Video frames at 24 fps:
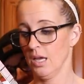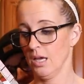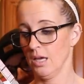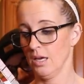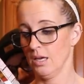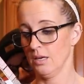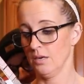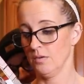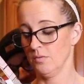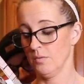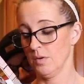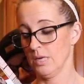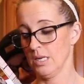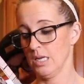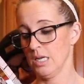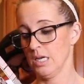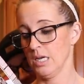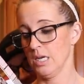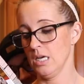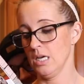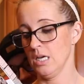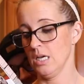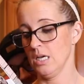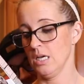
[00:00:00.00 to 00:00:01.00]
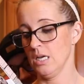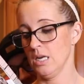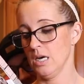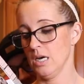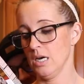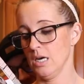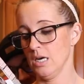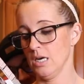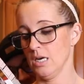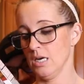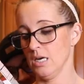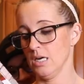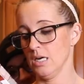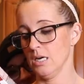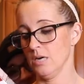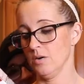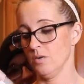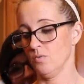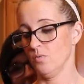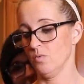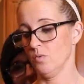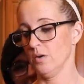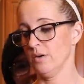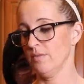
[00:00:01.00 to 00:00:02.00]
and we need
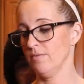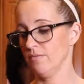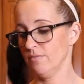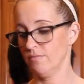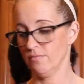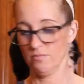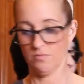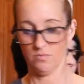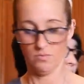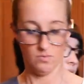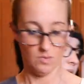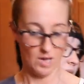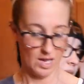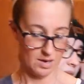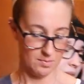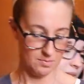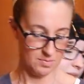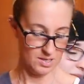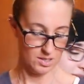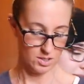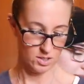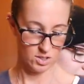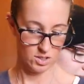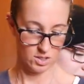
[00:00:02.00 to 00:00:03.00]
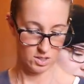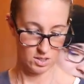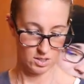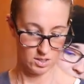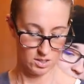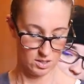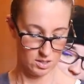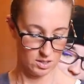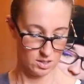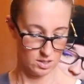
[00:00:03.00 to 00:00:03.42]
uh, one, how much?